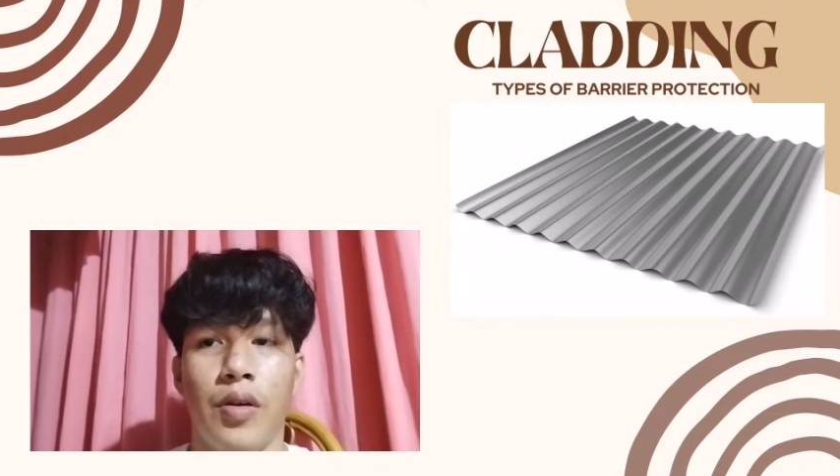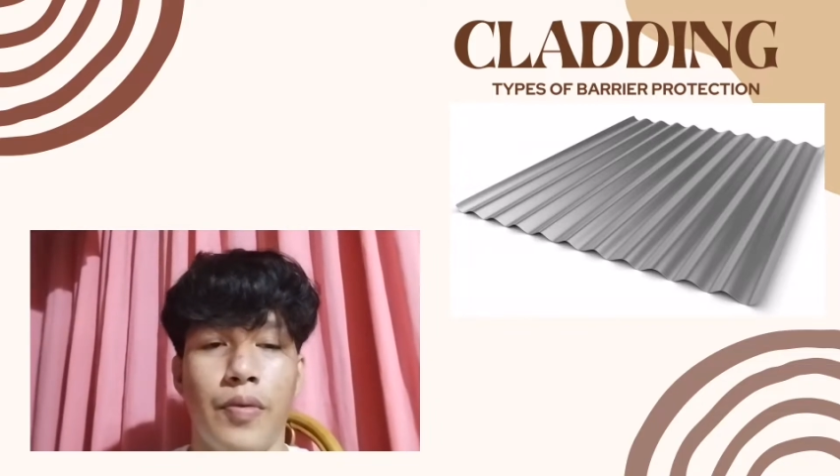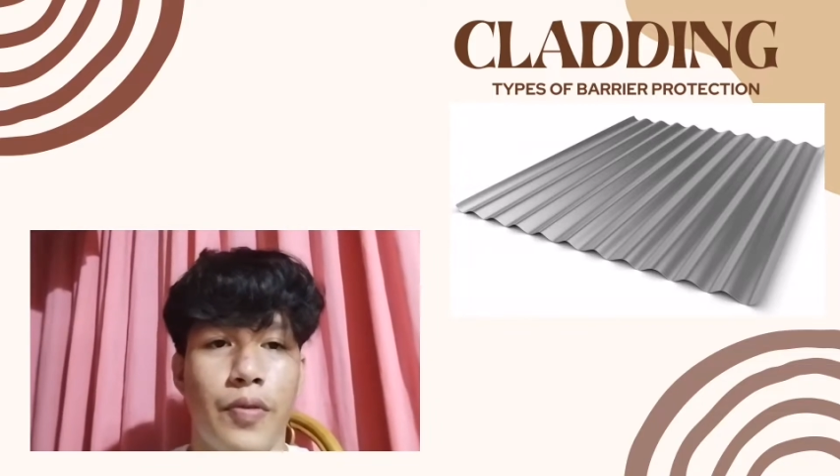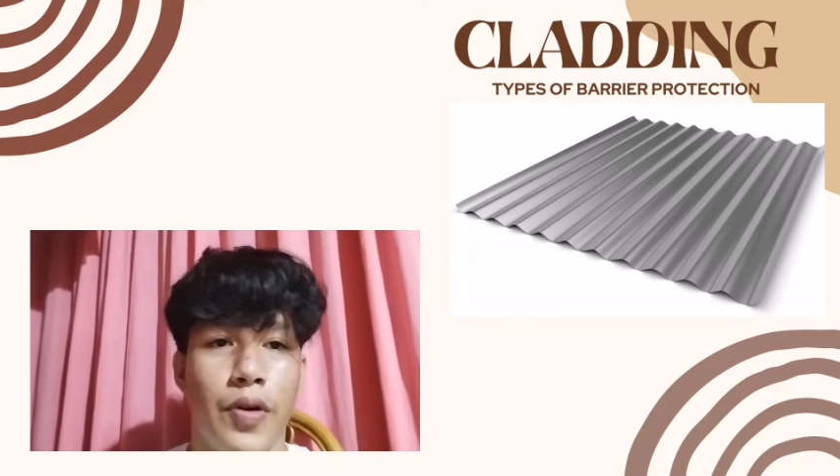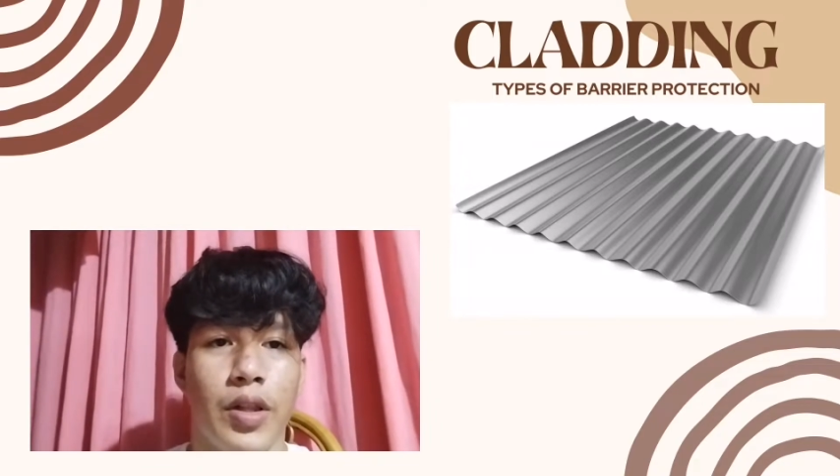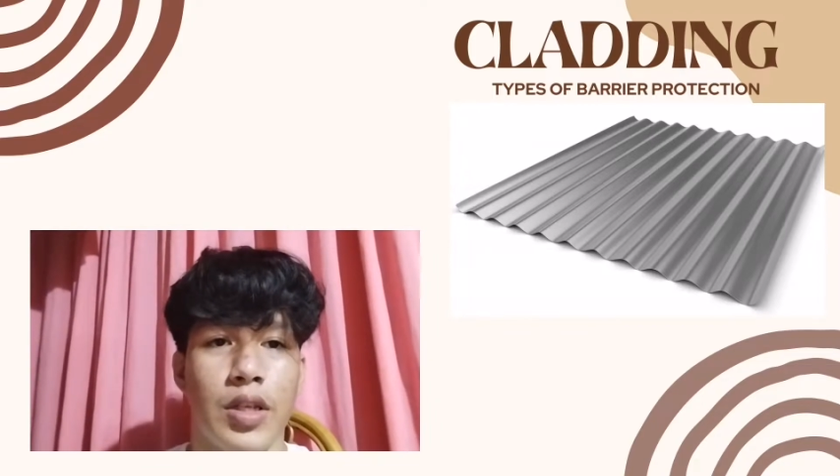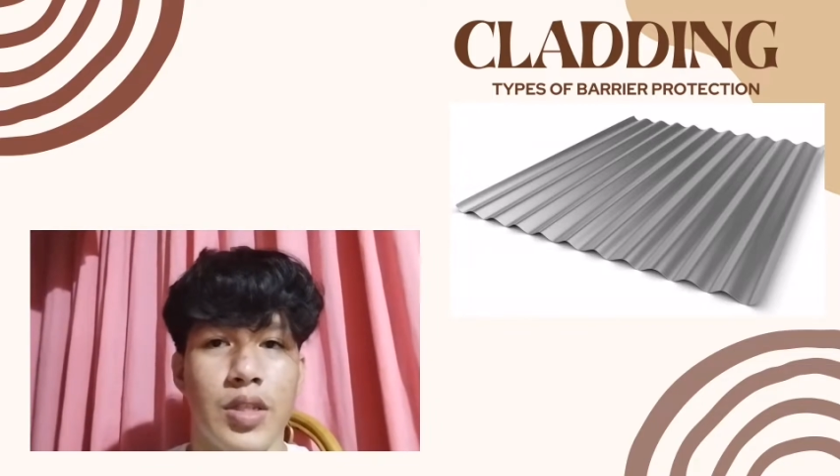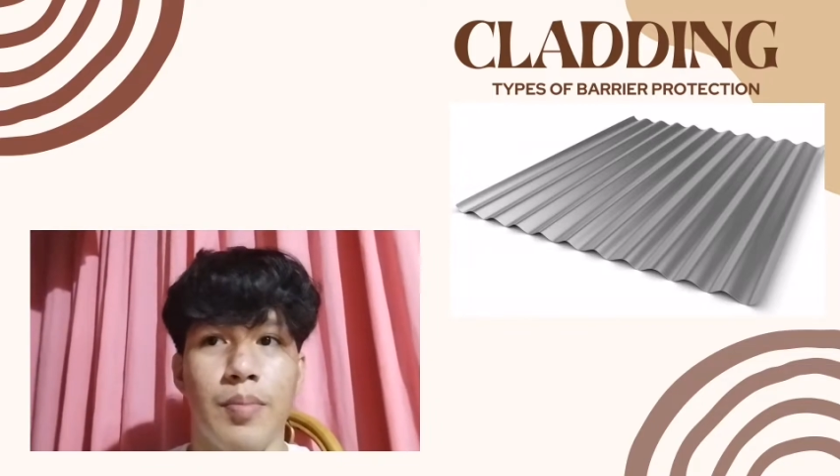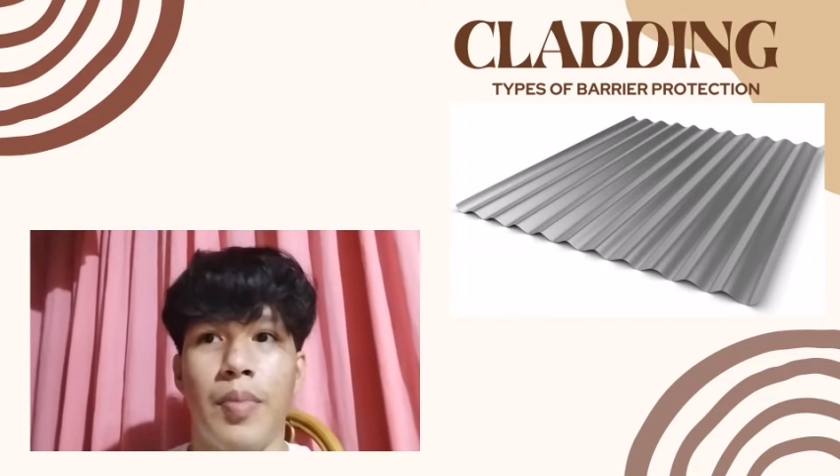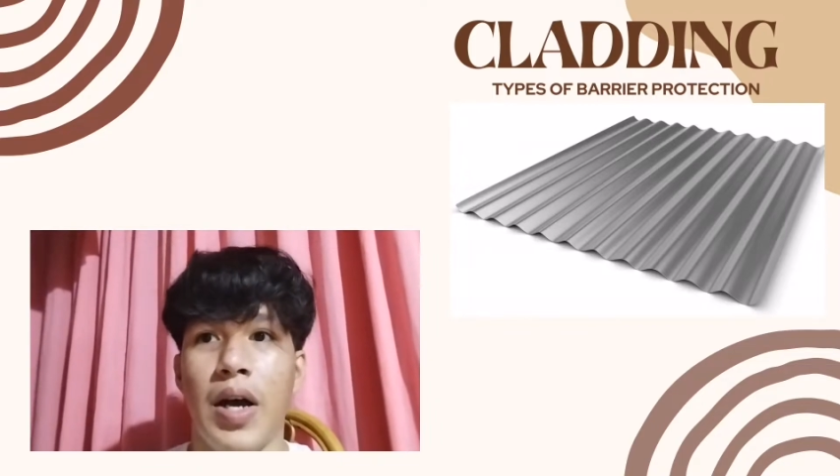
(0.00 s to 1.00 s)
or foil
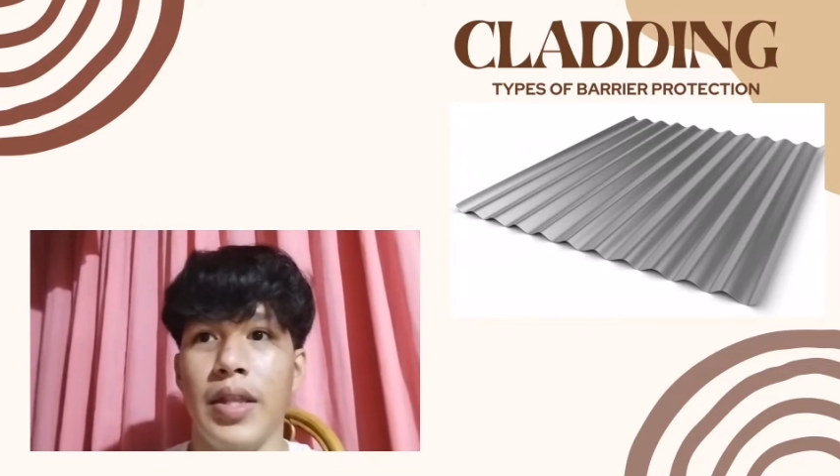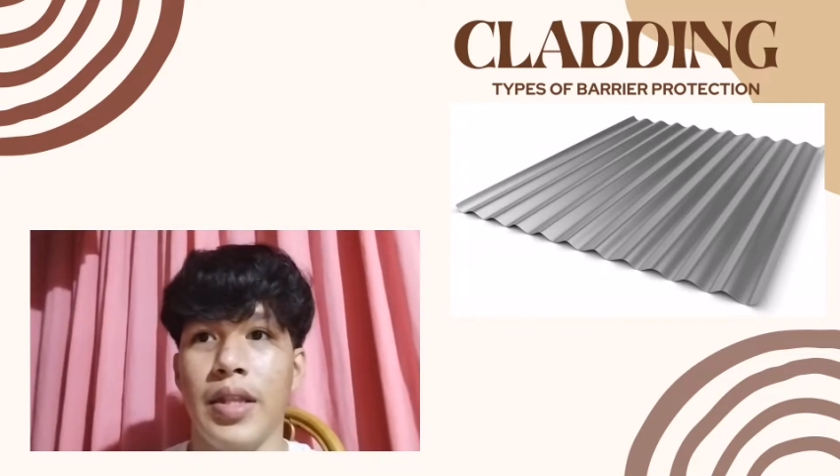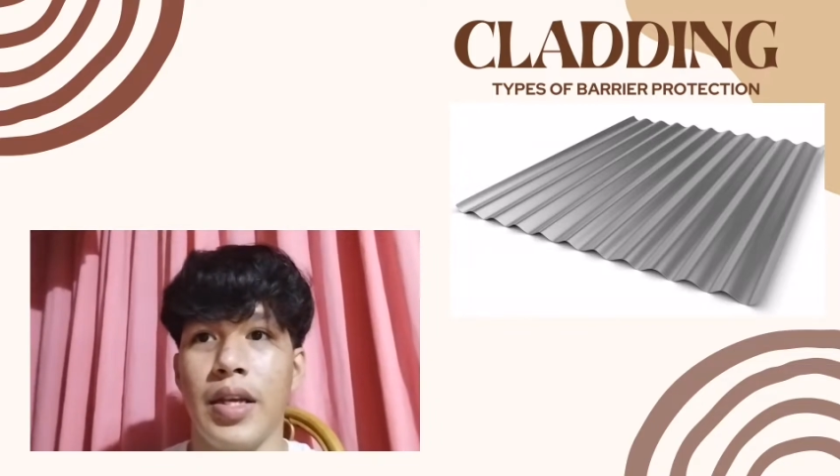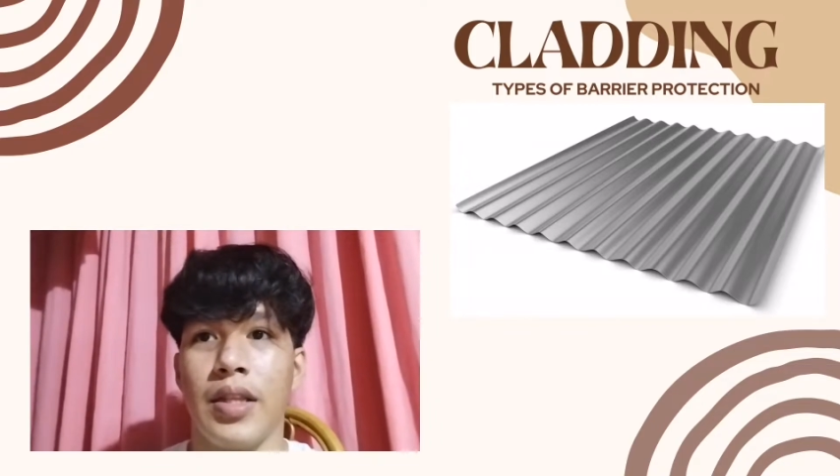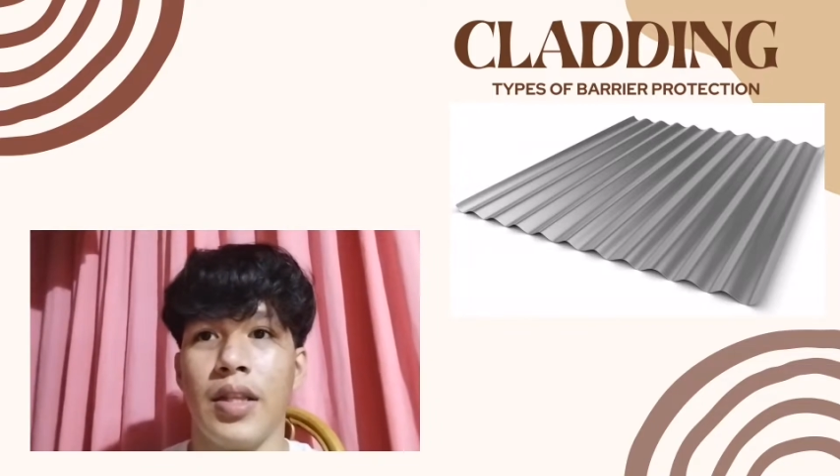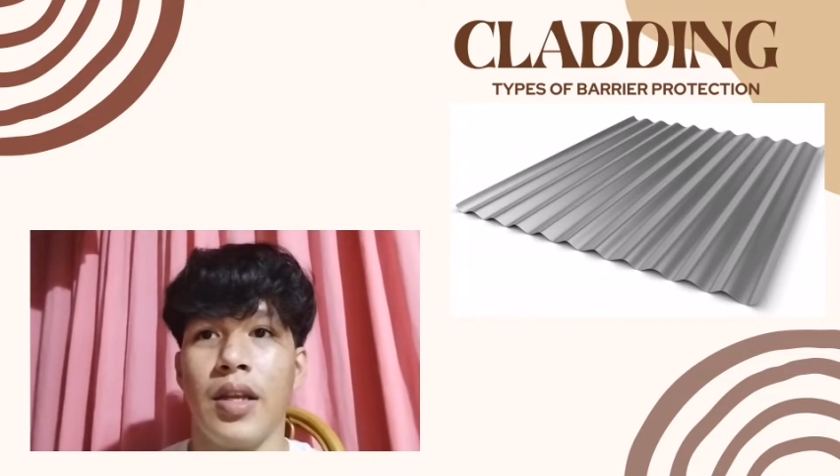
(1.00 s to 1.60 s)
is bonded